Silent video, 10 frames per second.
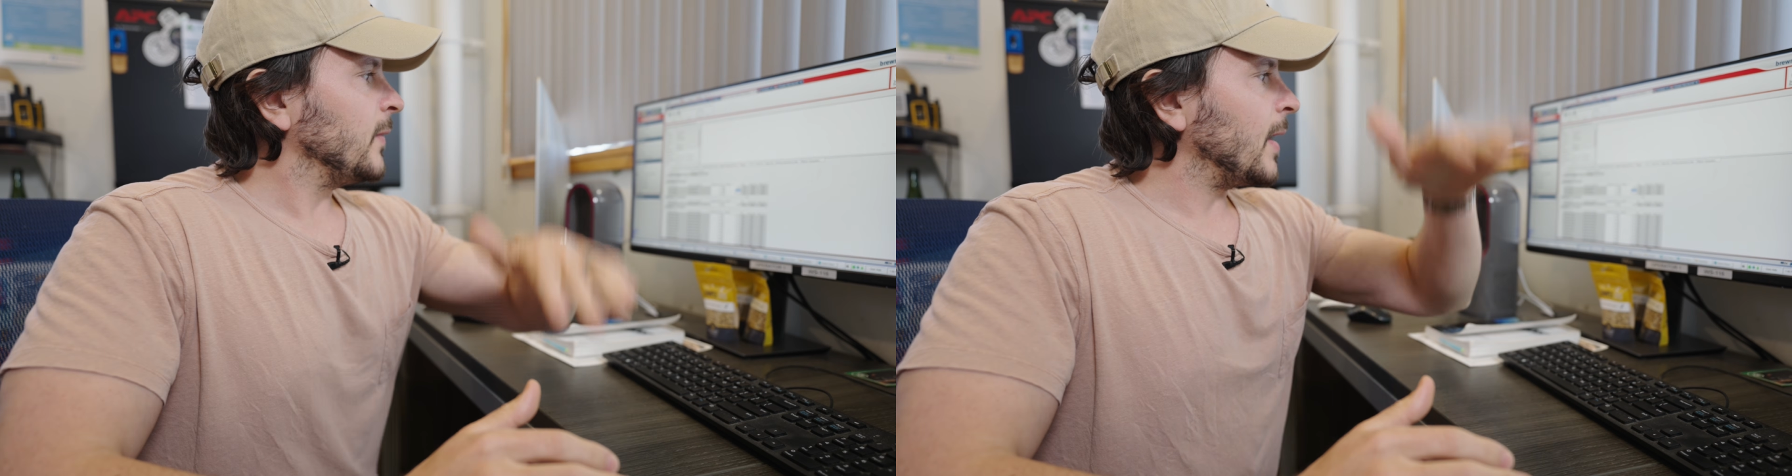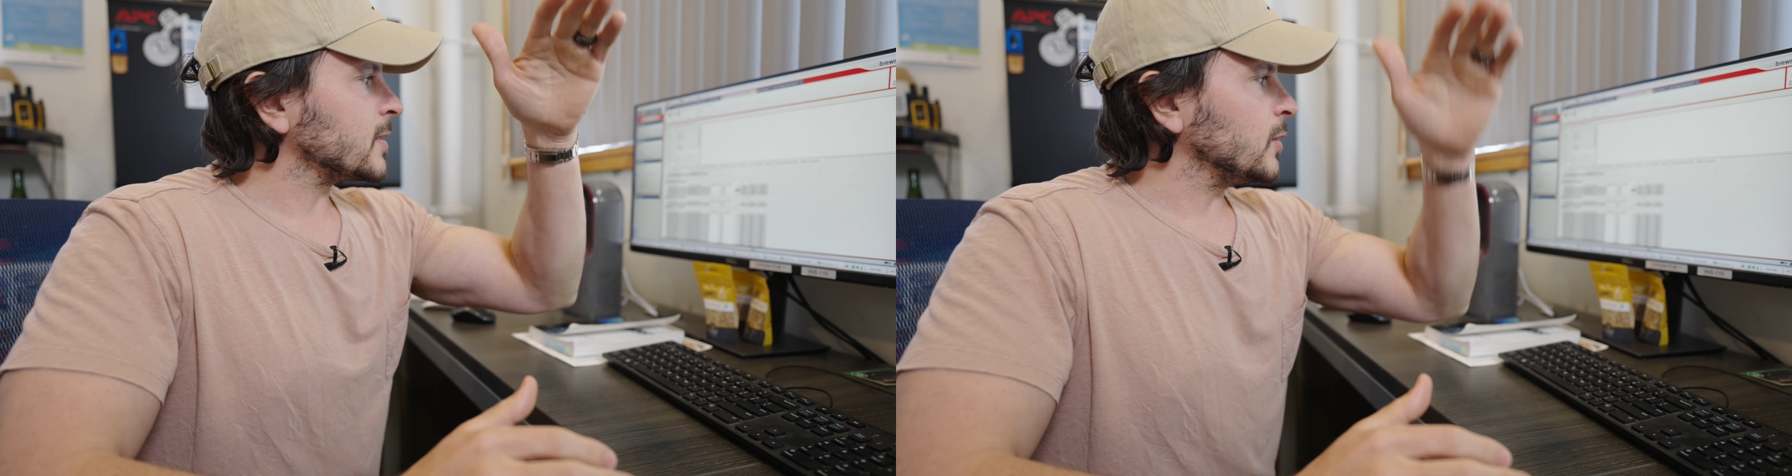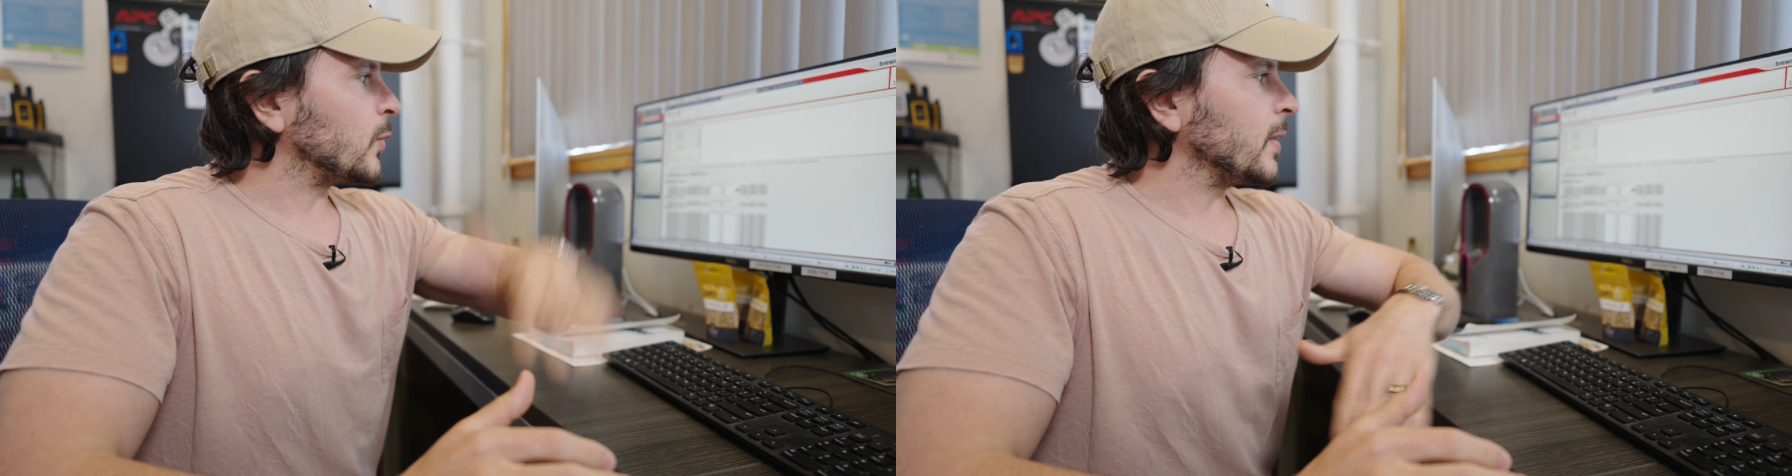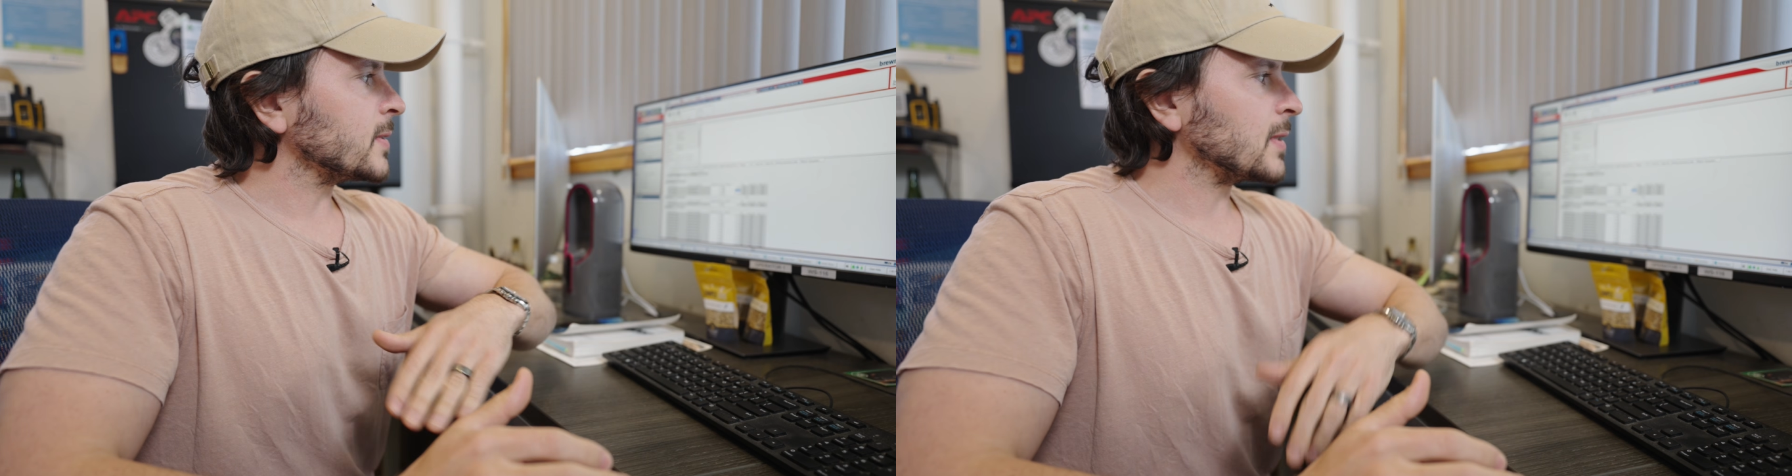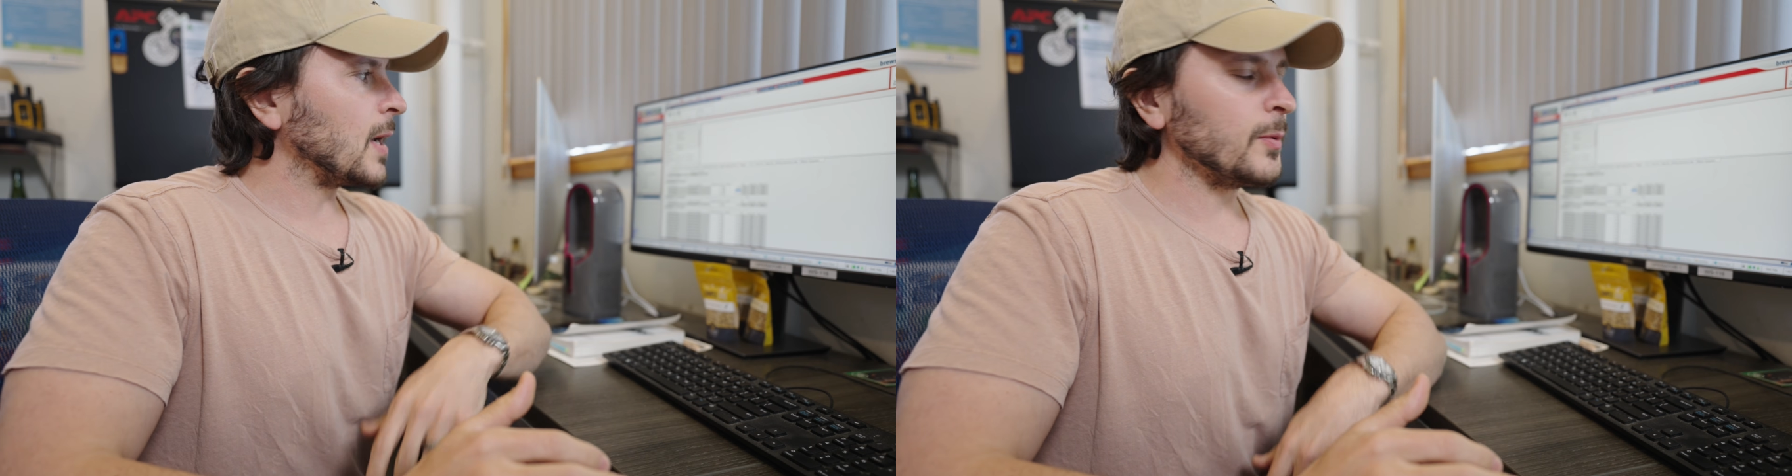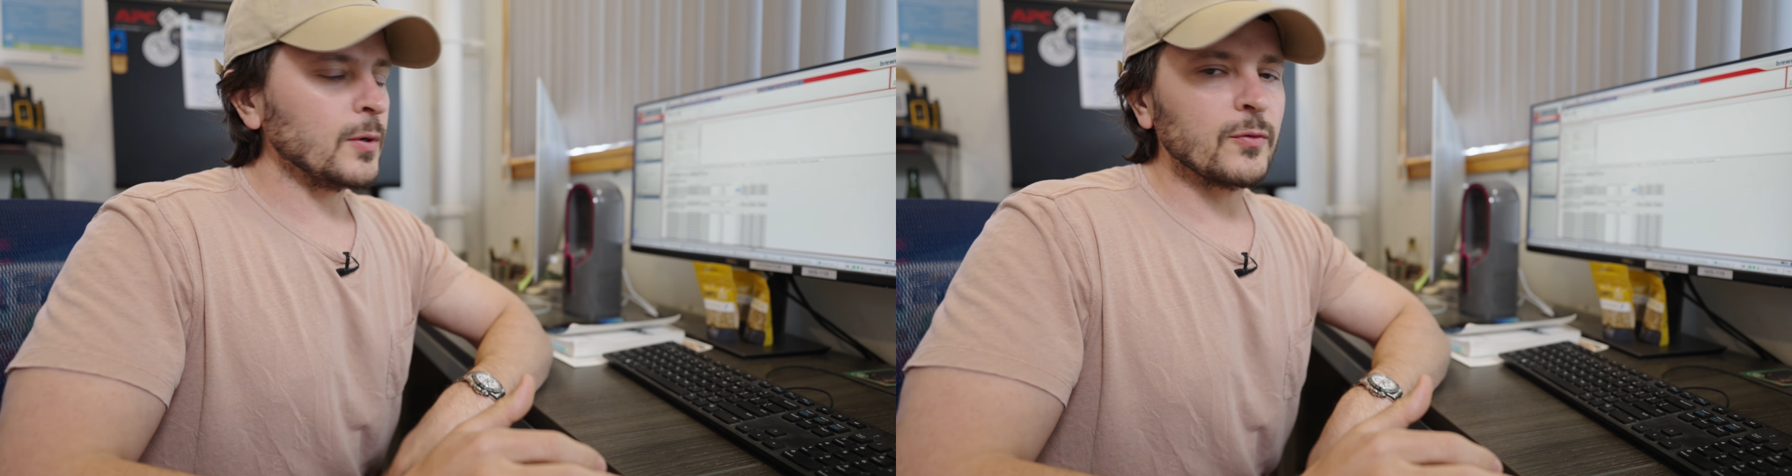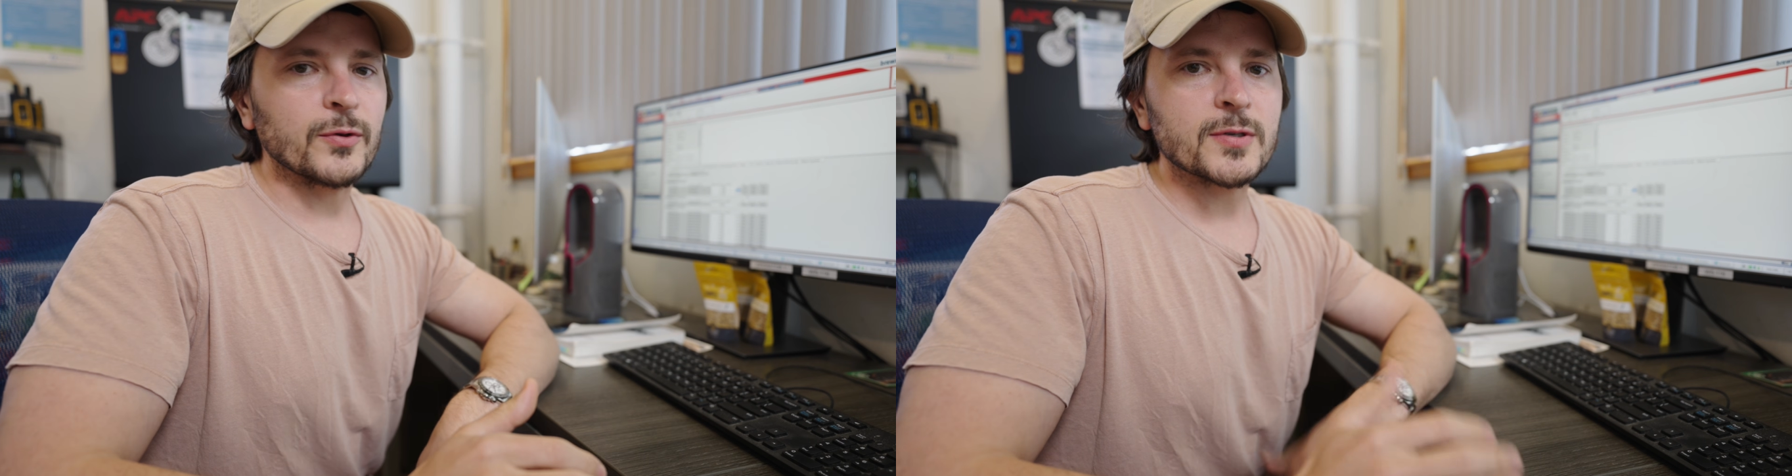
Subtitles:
as you rinse that beautiful